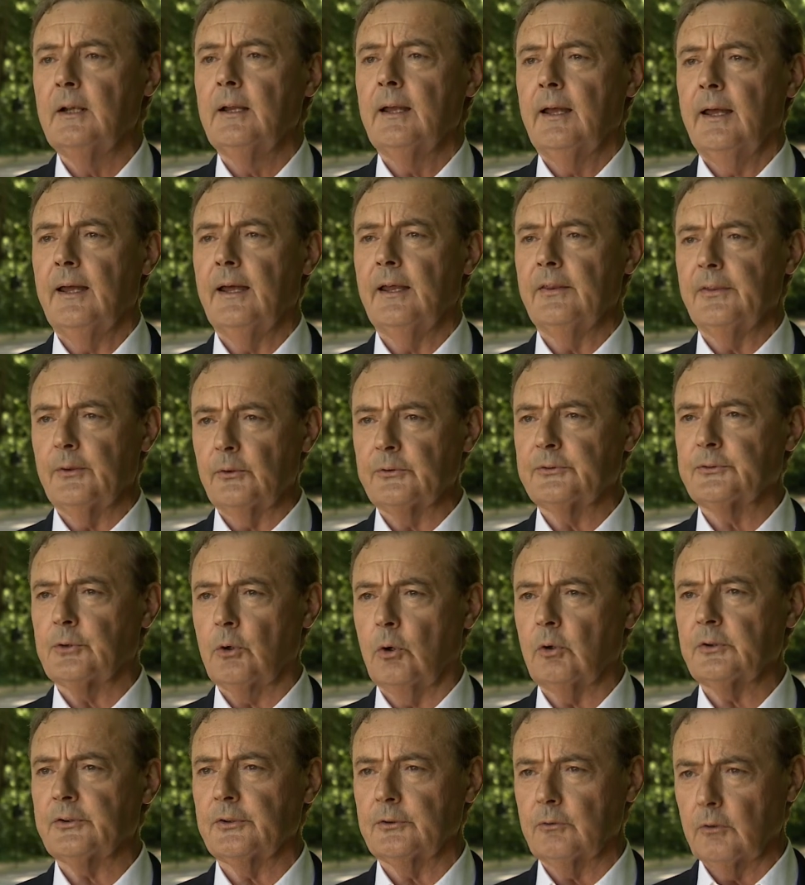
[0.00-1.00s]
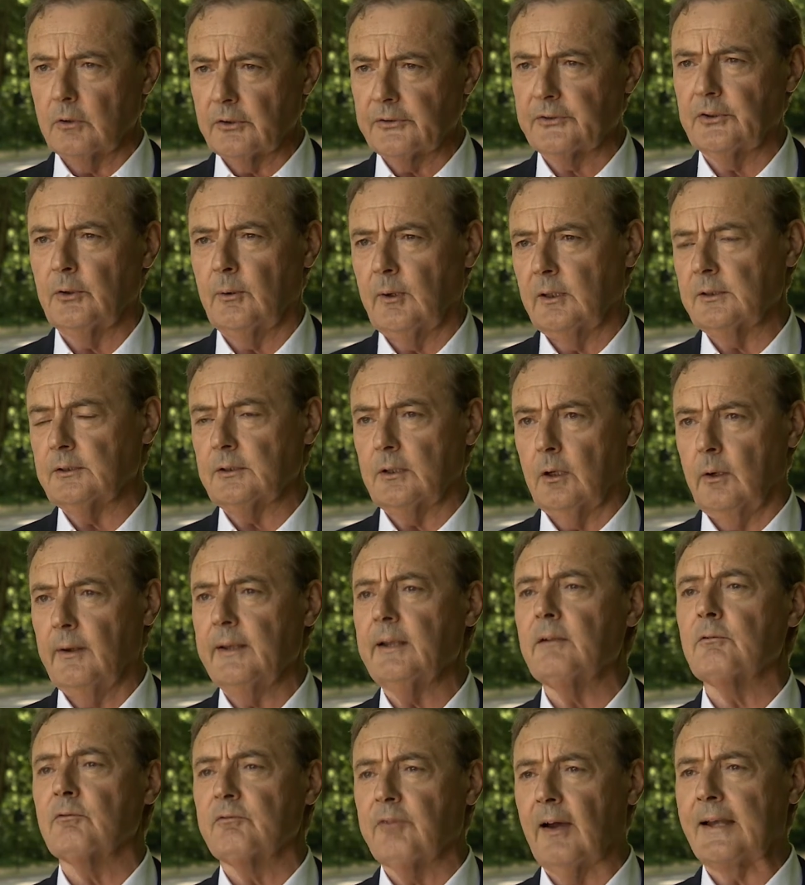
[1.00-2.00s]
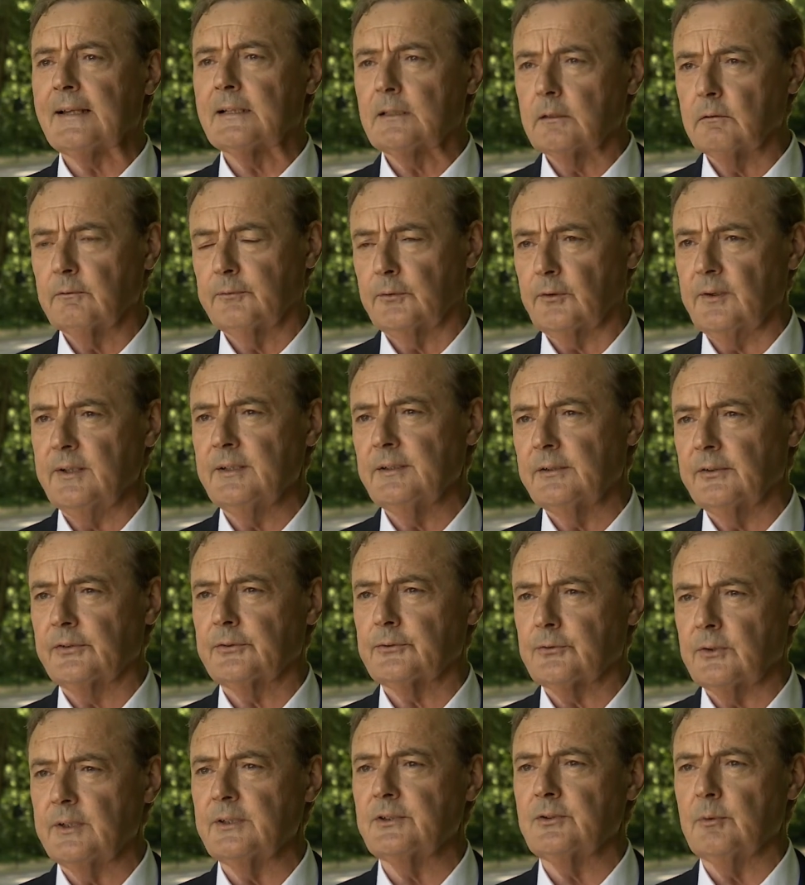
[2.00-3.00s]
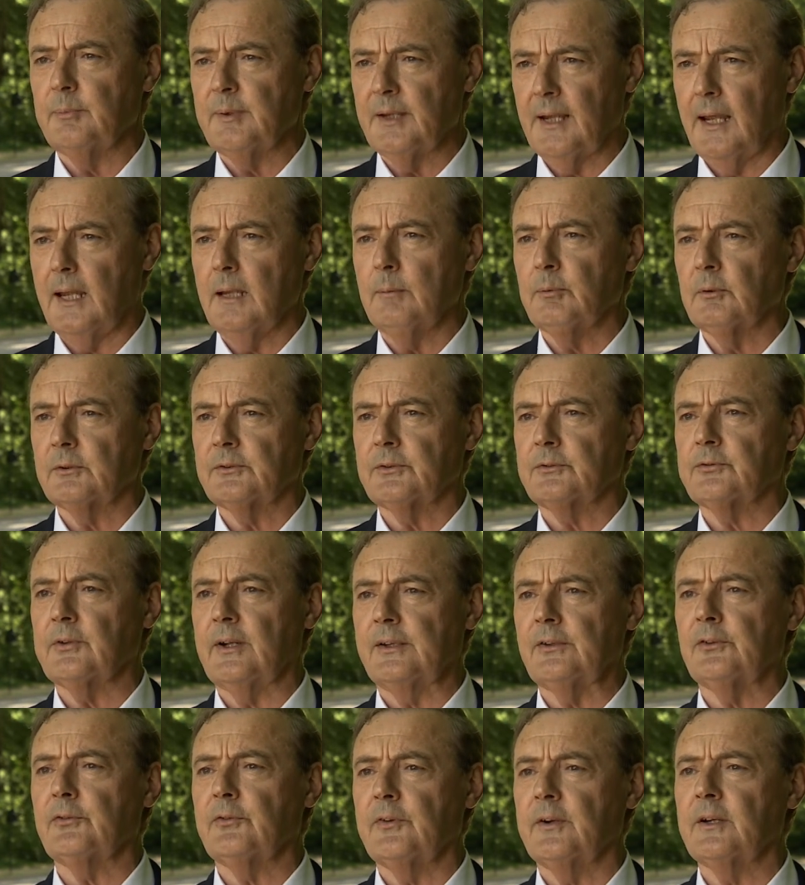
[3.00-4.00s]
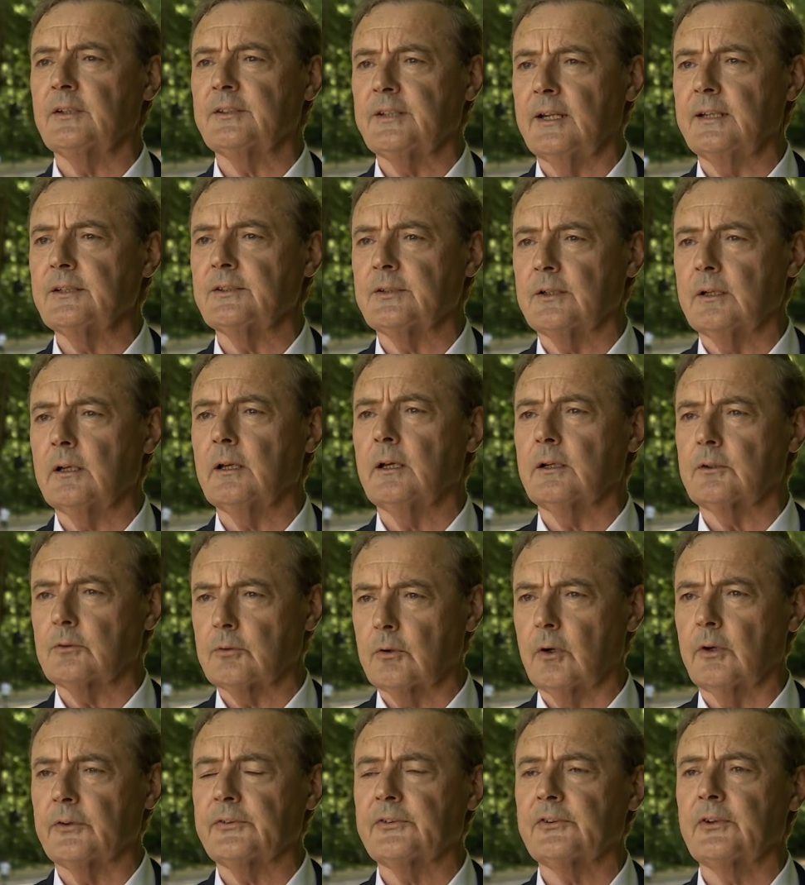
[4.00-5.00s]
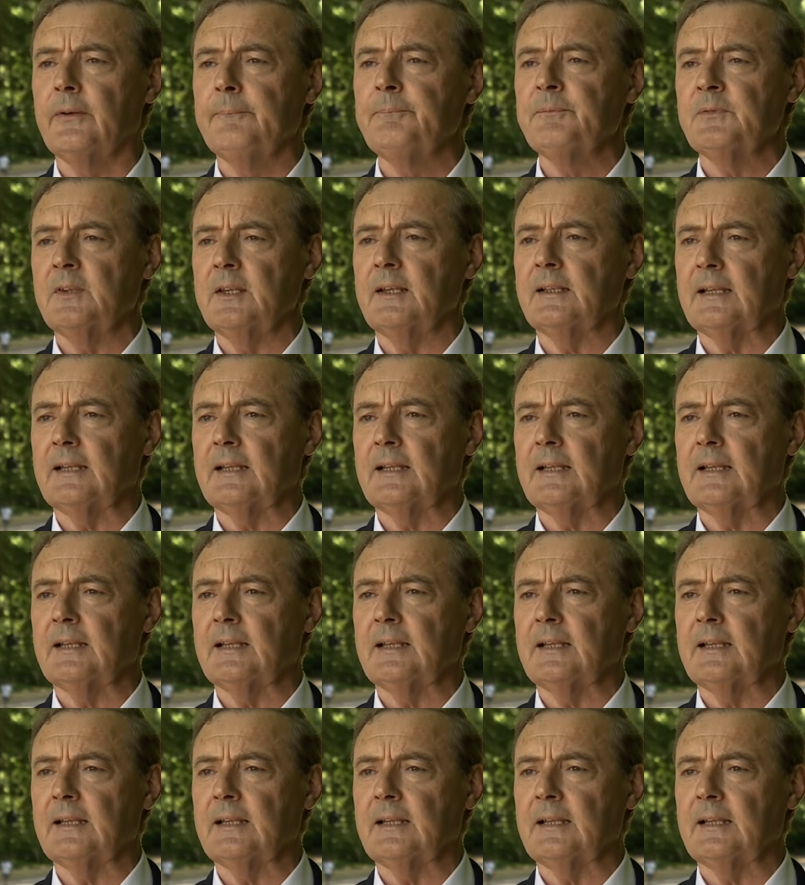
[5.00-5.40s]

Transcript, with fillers: Uh, those talks are also ongoing, vital for industry to be able to transfer data across the